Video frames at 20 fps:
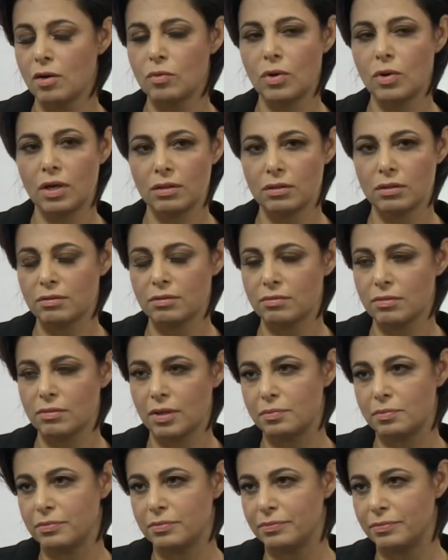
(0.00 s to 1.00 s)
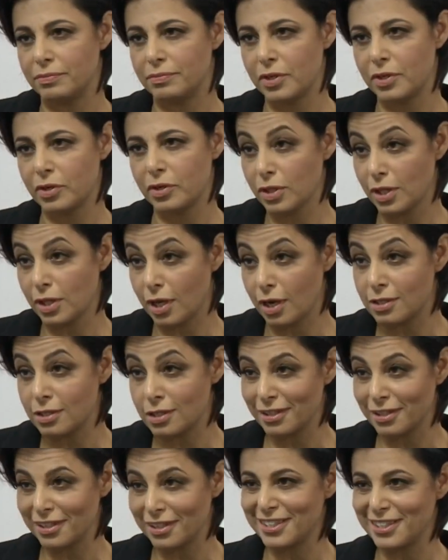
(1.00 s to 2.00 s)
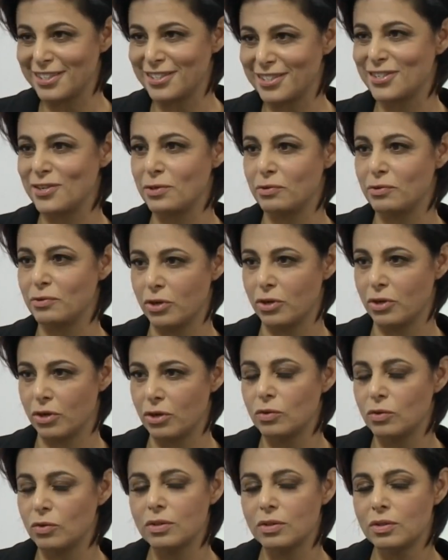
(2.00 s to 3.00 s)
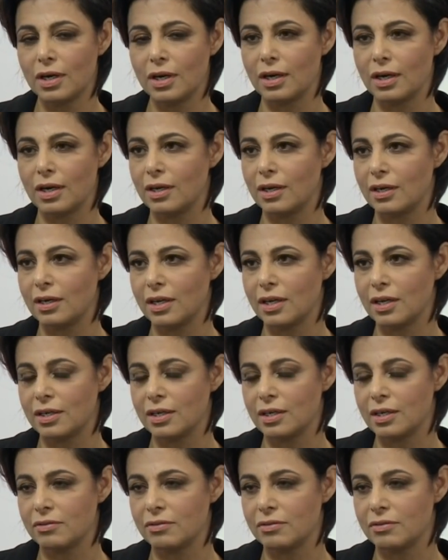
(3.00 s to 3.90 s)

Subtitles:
Well, I'm here reluctantly, as you know, and have